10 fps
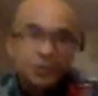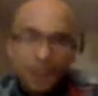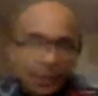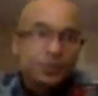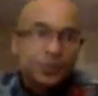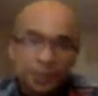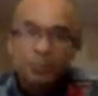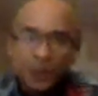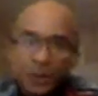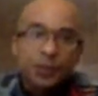that are
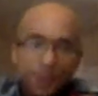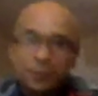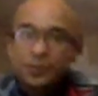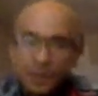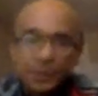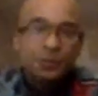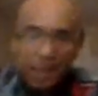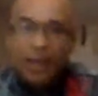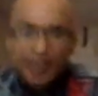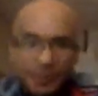somewhere close
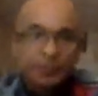nearby